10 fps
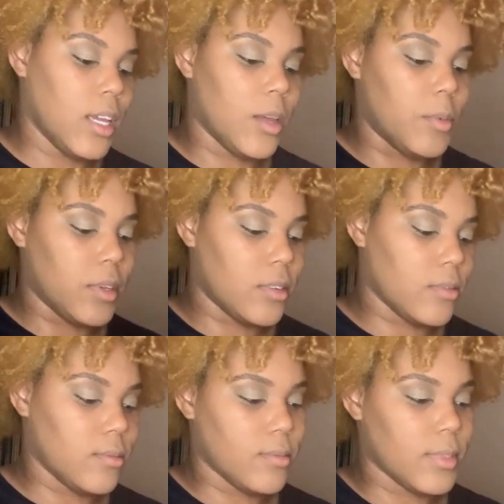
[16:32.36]
I mean,
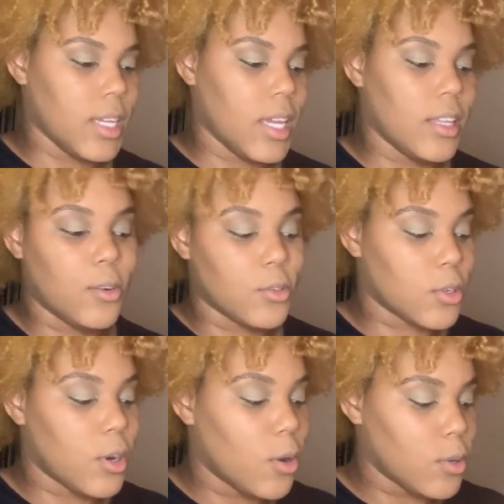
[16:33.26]
those are
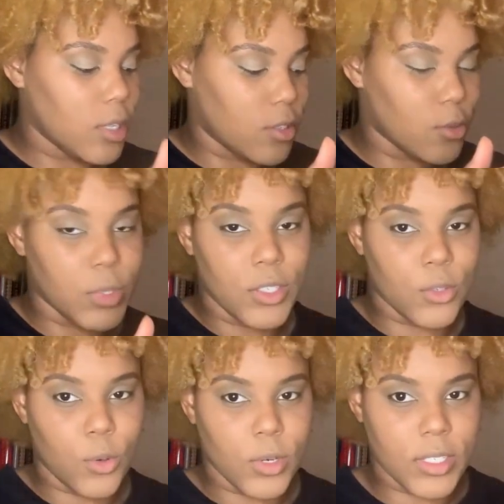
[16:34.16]
the only 3
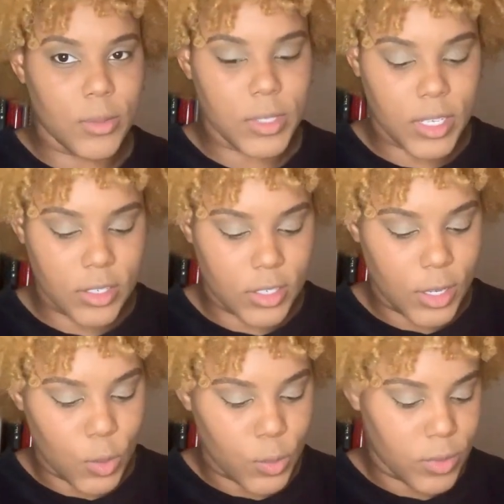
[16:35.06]
stores that was actually
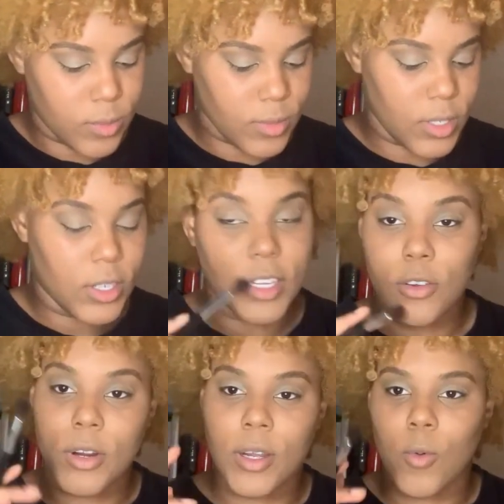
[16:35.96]
open. You got
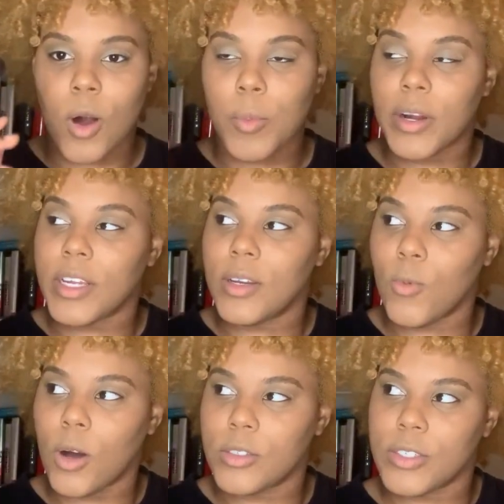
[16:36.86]
Target, Walmart, and
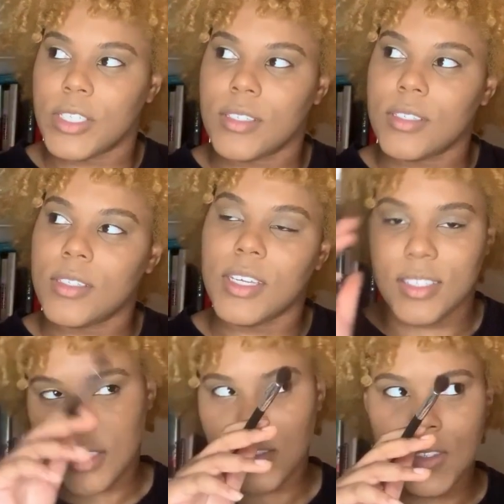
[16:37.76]
Walgreens, and
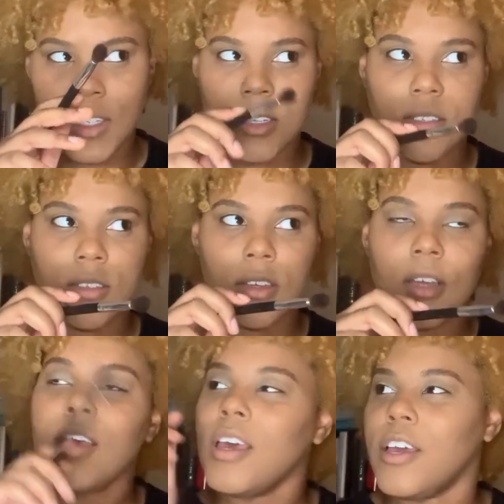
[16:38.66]
CVS,
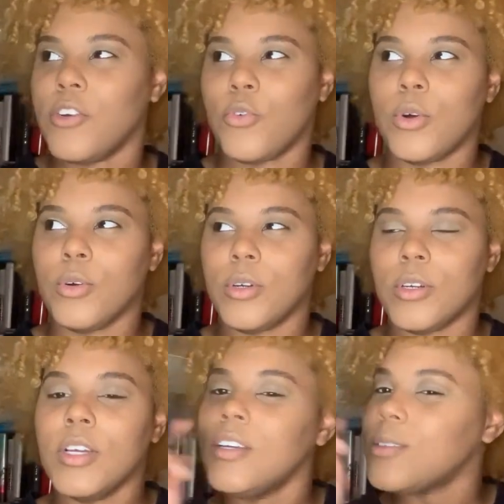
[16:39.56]
and Kroger.
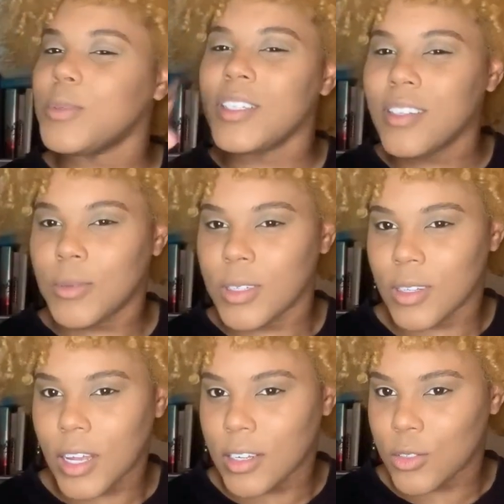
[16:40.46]
So really there was a
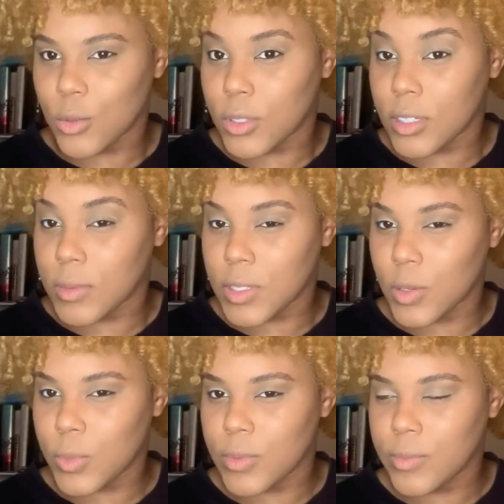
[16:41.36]
lot of stores that was
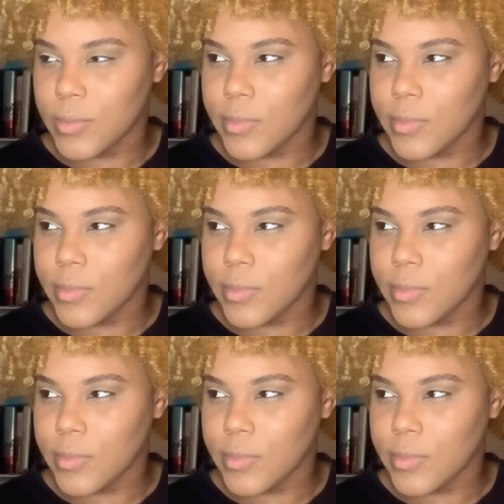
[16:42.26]
open,